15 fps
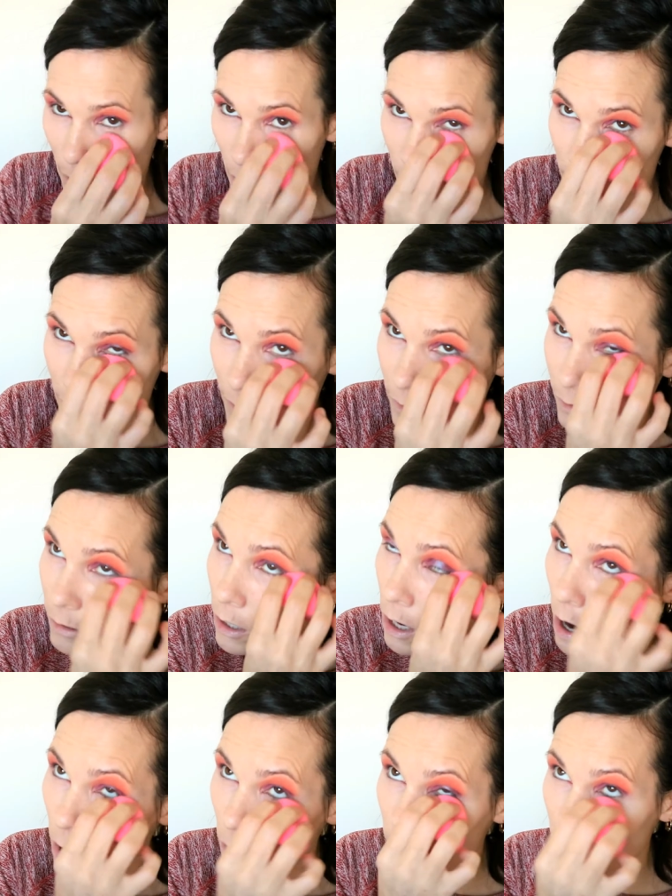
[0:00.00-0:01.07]
but I was like,
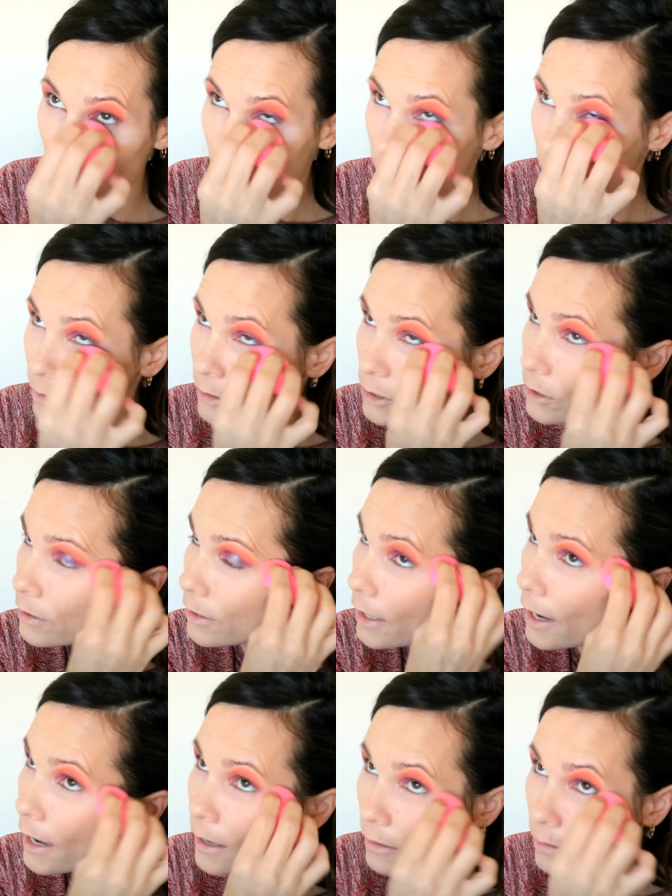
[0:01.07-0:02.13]
no, I'm not going to do
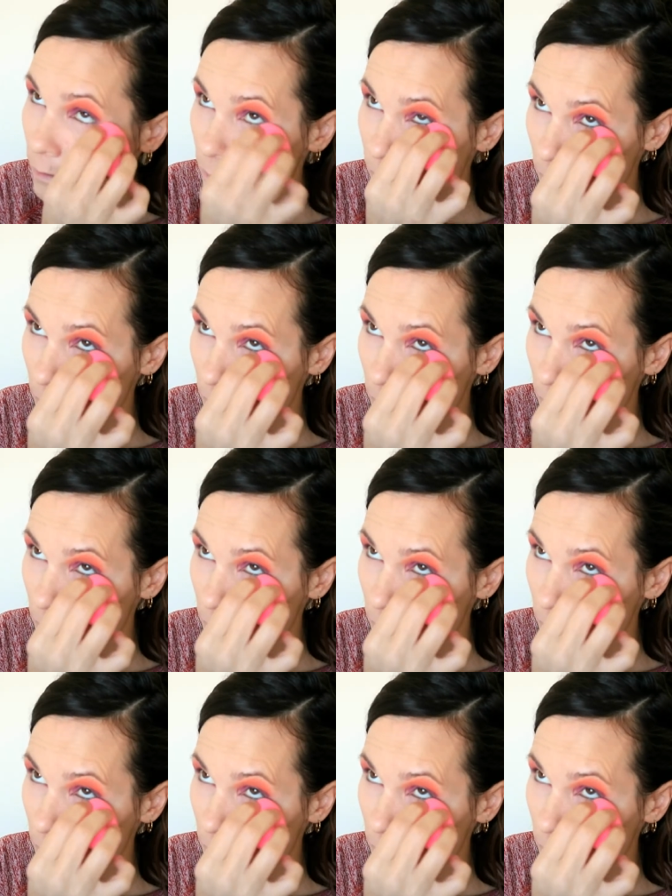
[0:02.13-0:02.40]
that.